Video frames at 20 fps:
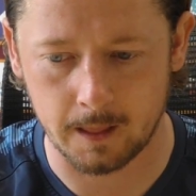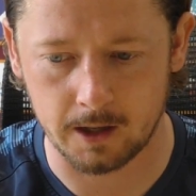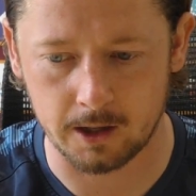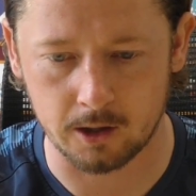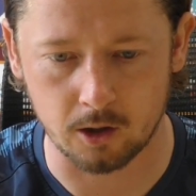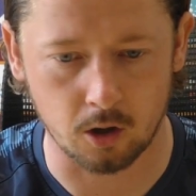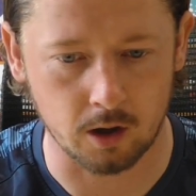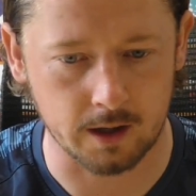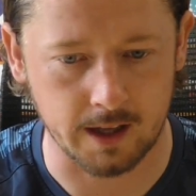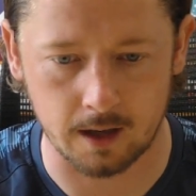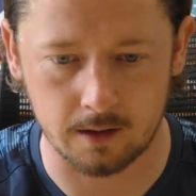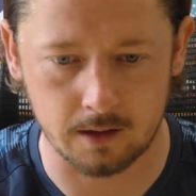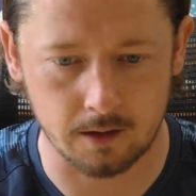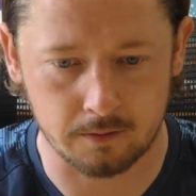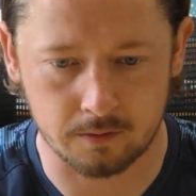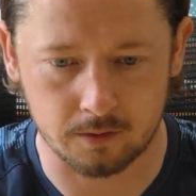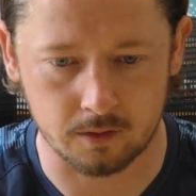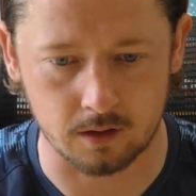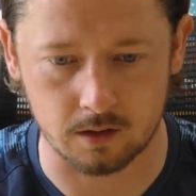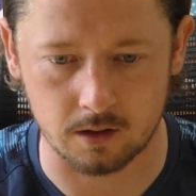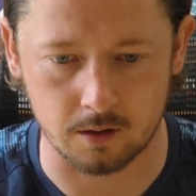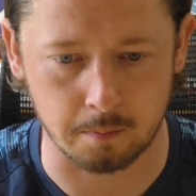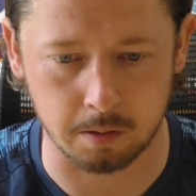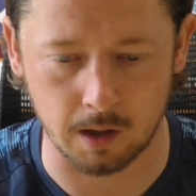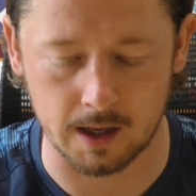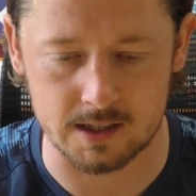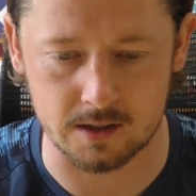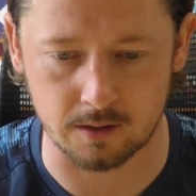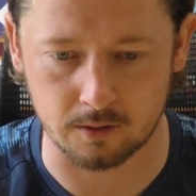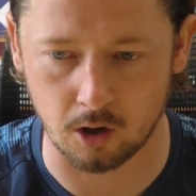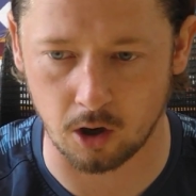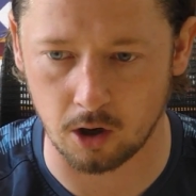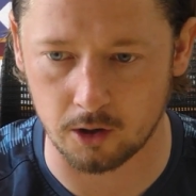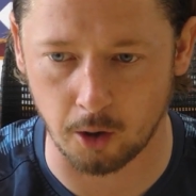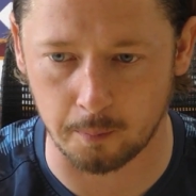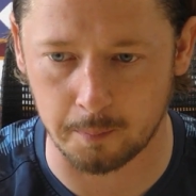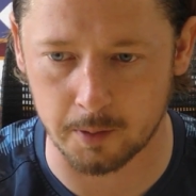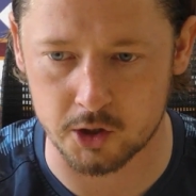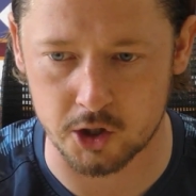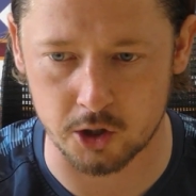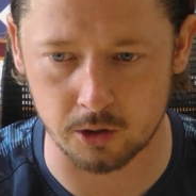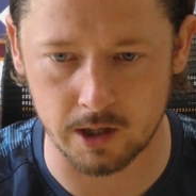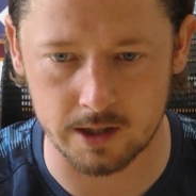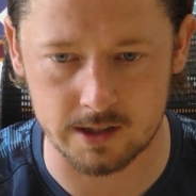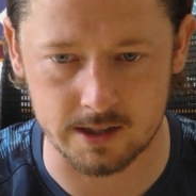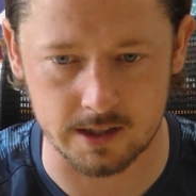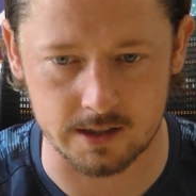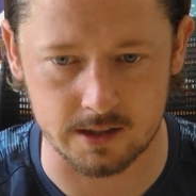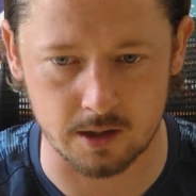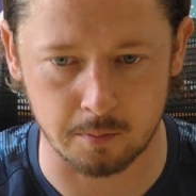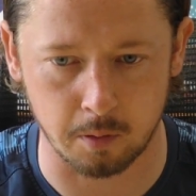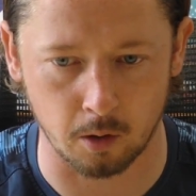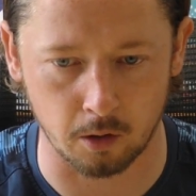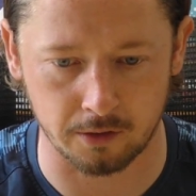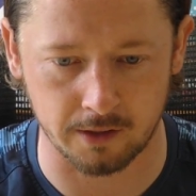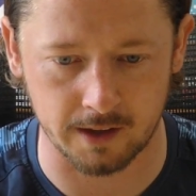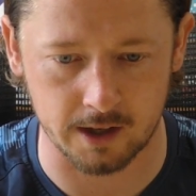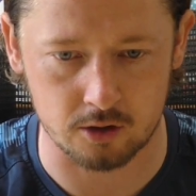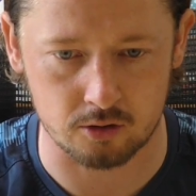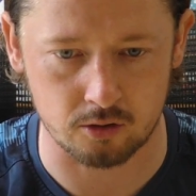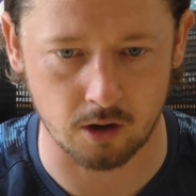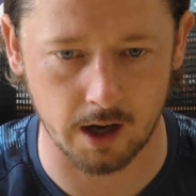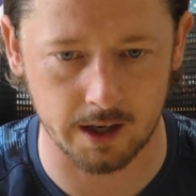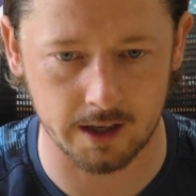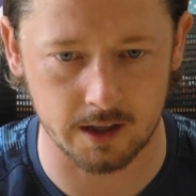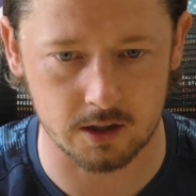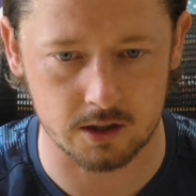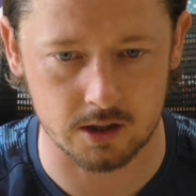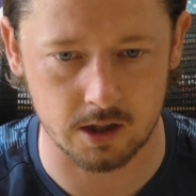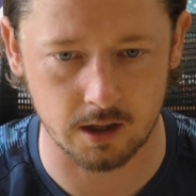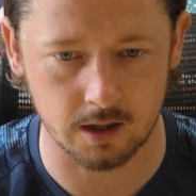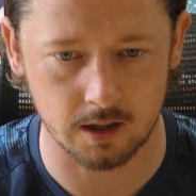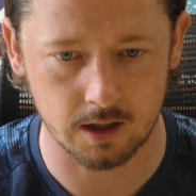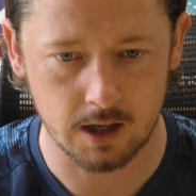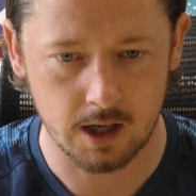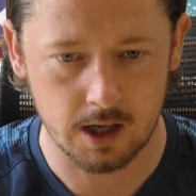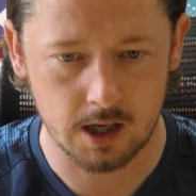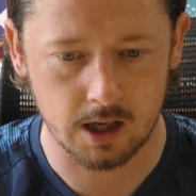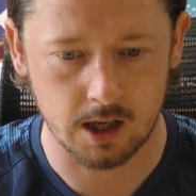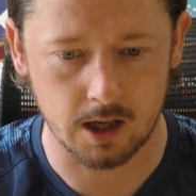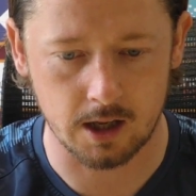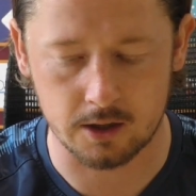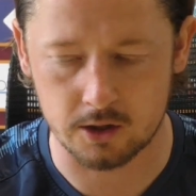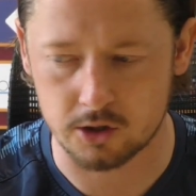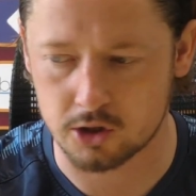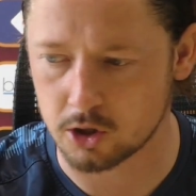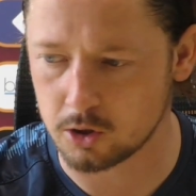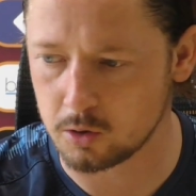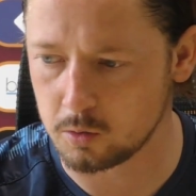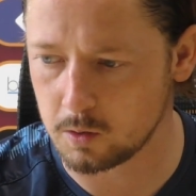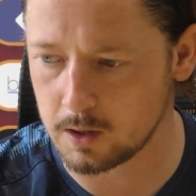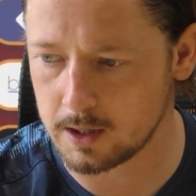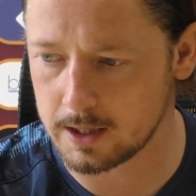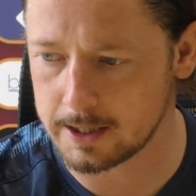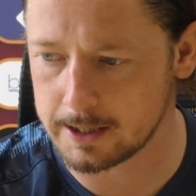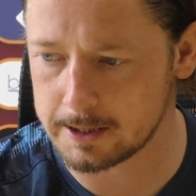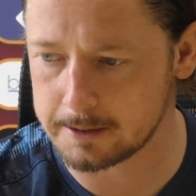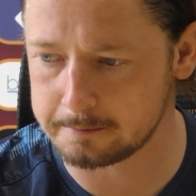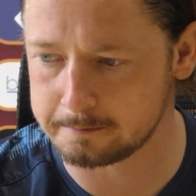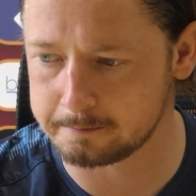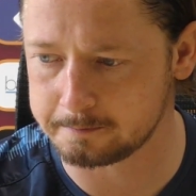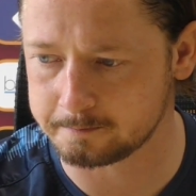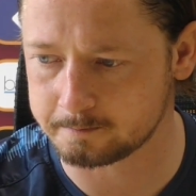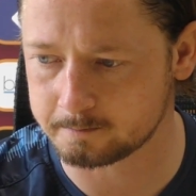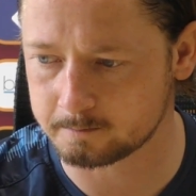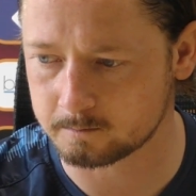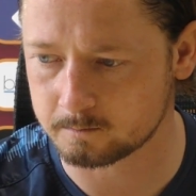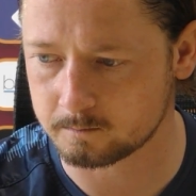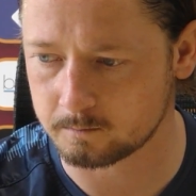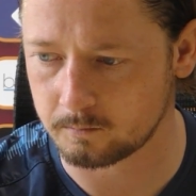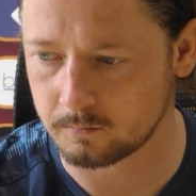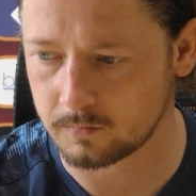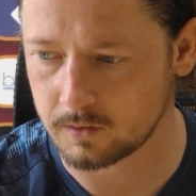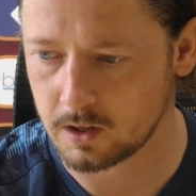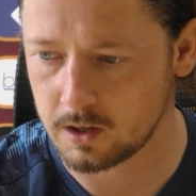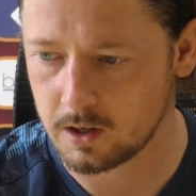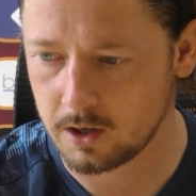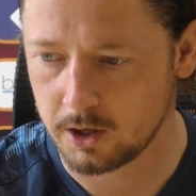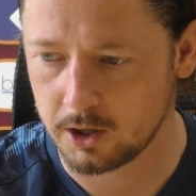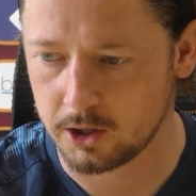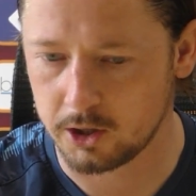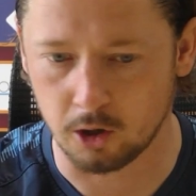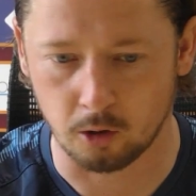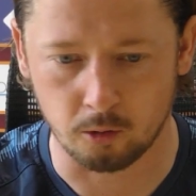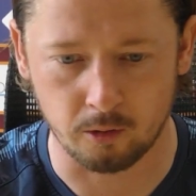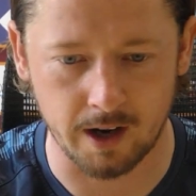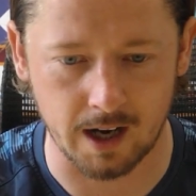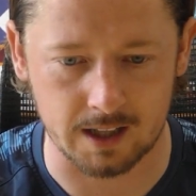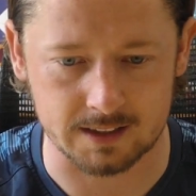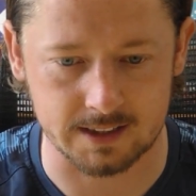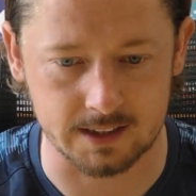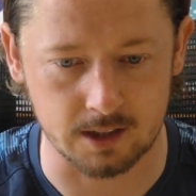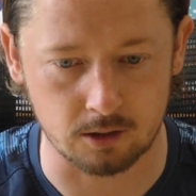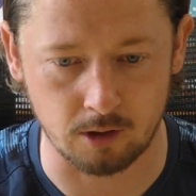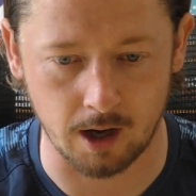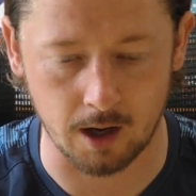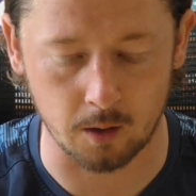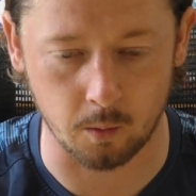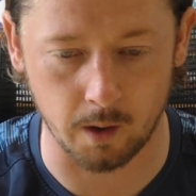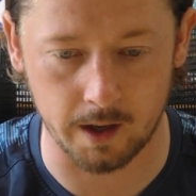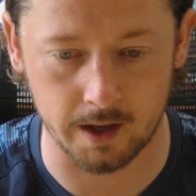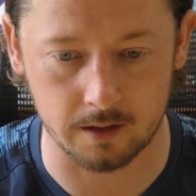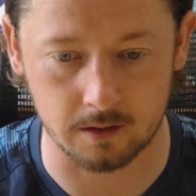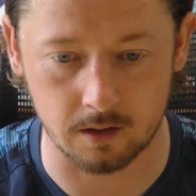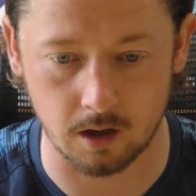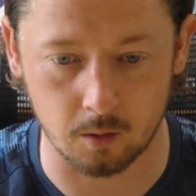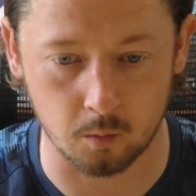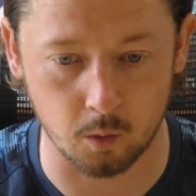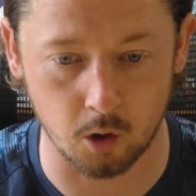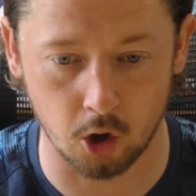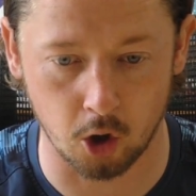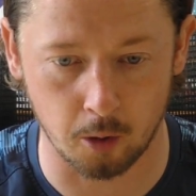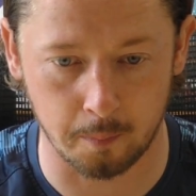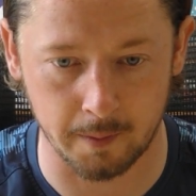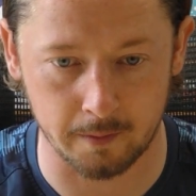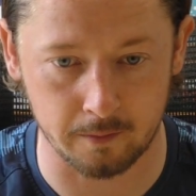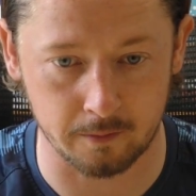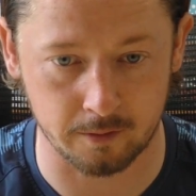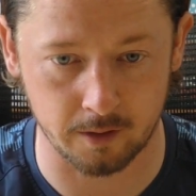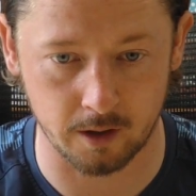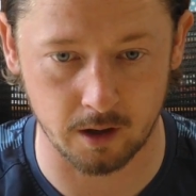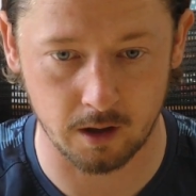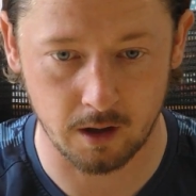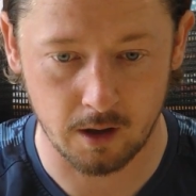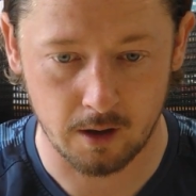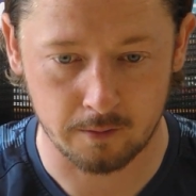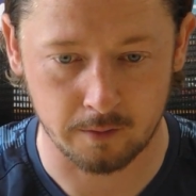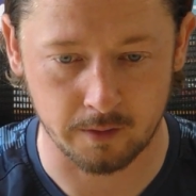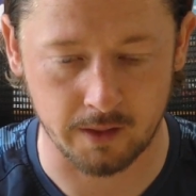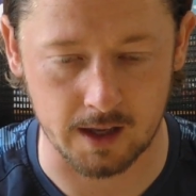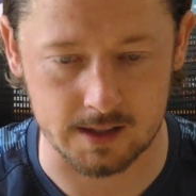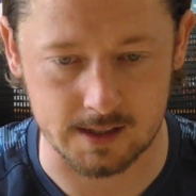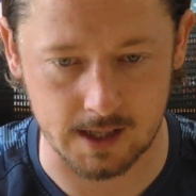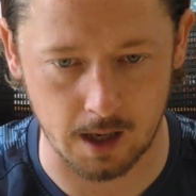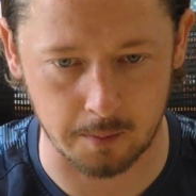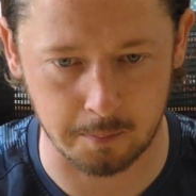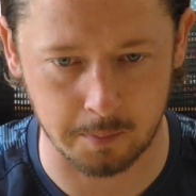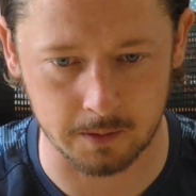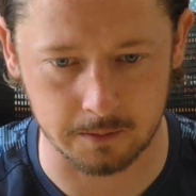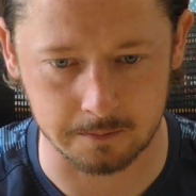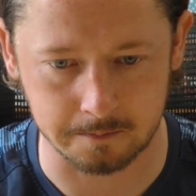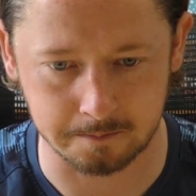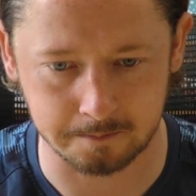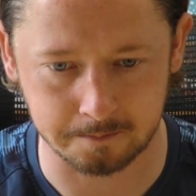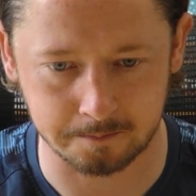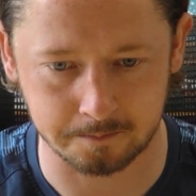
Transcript: you know, again, the players have got an opportunity to put things right and to you know, react in the right way, and we're hoping for that to happen.